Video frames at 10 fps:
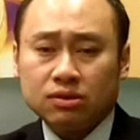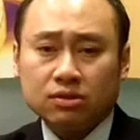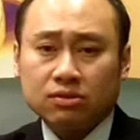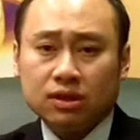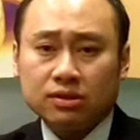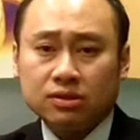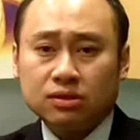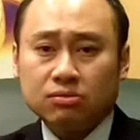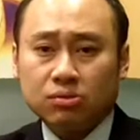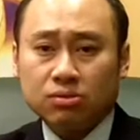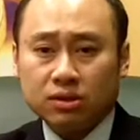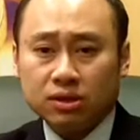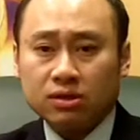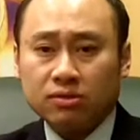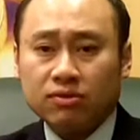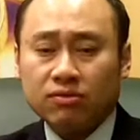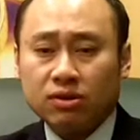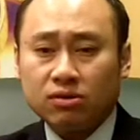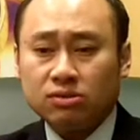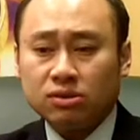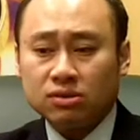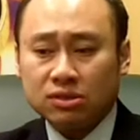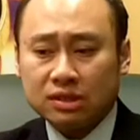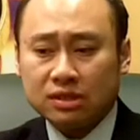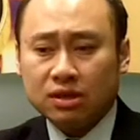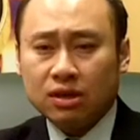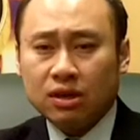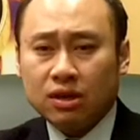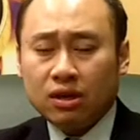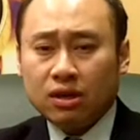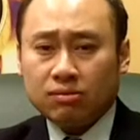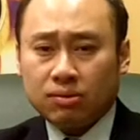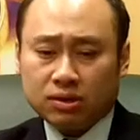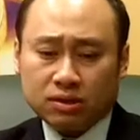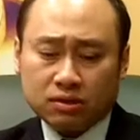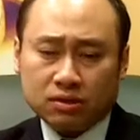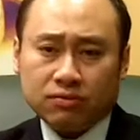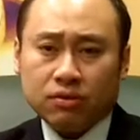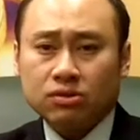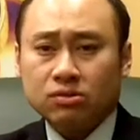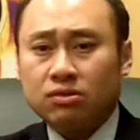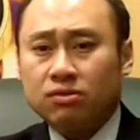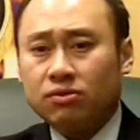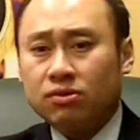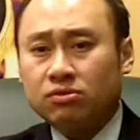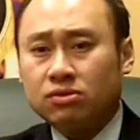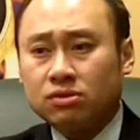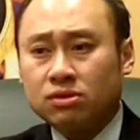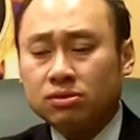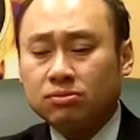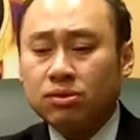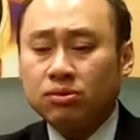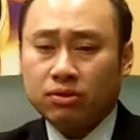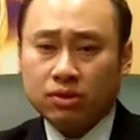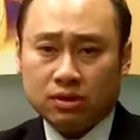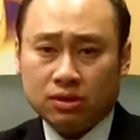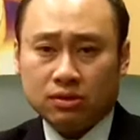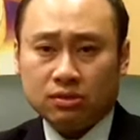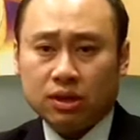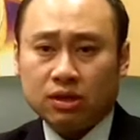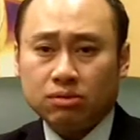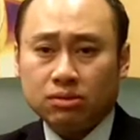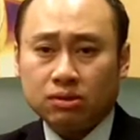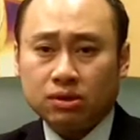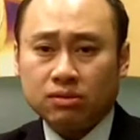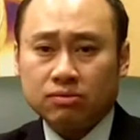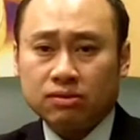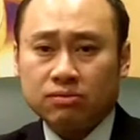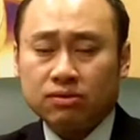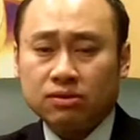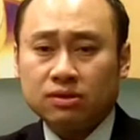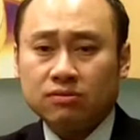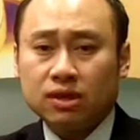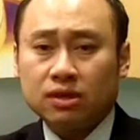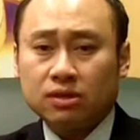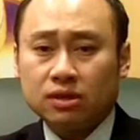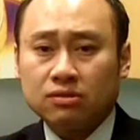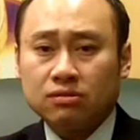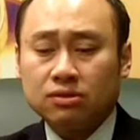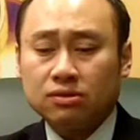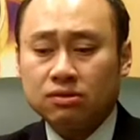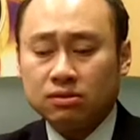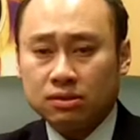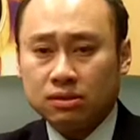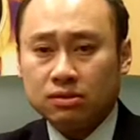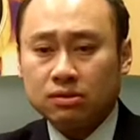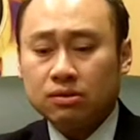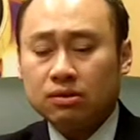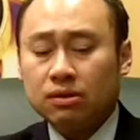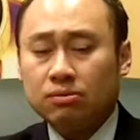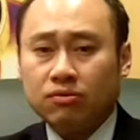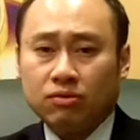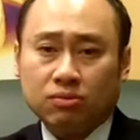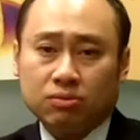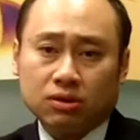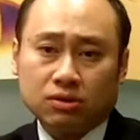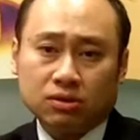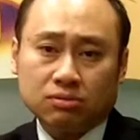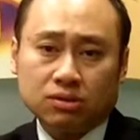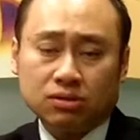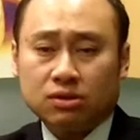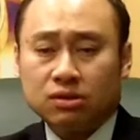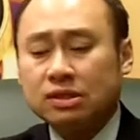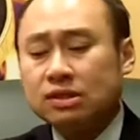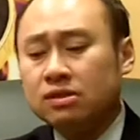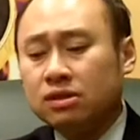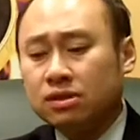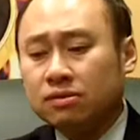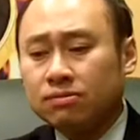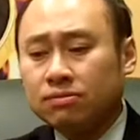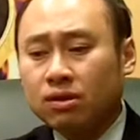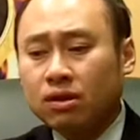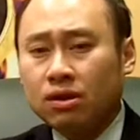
screening serologies are more predictive of autoimmune disease, in particular focus on review of systems both initially and prospectively for defining connective tissue disease before empiric treatments are initiated.